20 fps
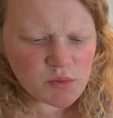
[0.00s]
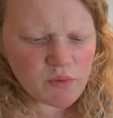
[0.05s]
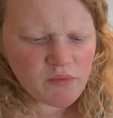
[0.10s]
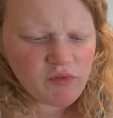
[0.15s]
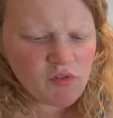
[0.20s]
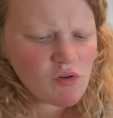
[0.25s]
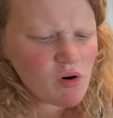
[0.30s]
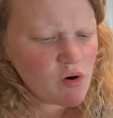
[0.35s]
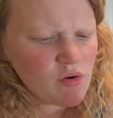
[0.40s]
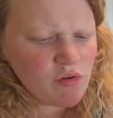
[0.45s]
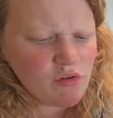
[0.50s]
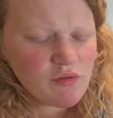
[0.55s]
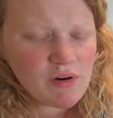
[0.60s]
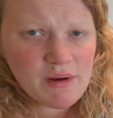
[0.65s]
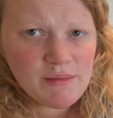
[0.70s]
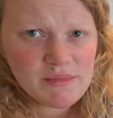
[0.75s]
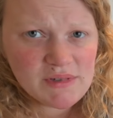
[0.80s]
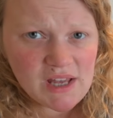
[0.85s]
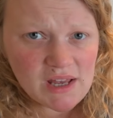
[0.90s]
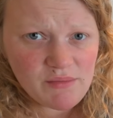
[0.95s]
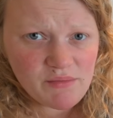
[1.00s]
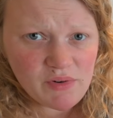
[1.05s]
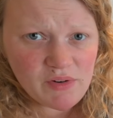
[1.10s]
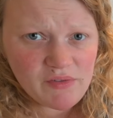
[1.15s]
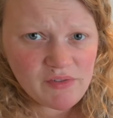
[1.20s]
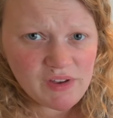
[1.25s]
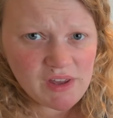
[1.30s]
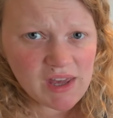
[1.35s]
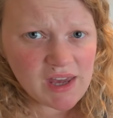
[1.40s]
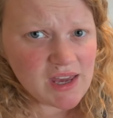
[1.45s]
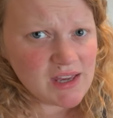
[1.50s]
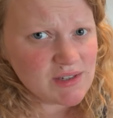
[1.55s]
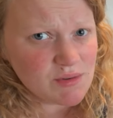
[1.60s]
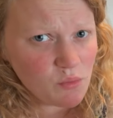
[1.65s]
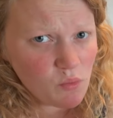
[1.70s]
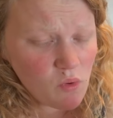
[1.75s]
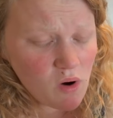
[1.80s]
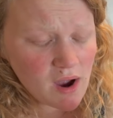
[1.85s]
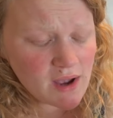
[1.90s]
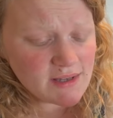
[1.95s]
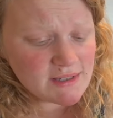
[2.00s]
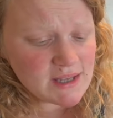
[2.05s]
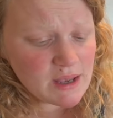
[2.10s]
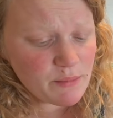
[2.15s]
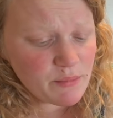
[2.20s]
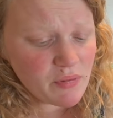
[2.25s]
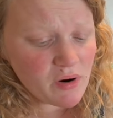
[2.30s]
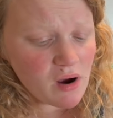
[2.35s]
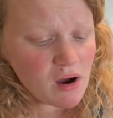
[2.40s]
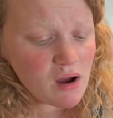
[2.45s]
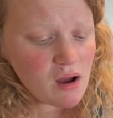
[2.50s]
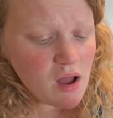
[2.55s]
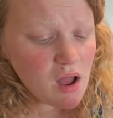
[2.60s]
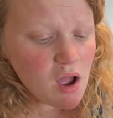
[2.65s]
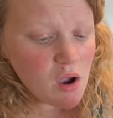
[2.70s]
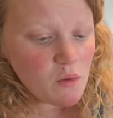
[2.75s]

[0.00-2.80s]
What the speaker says: We've grown green zebra for years and white zebra.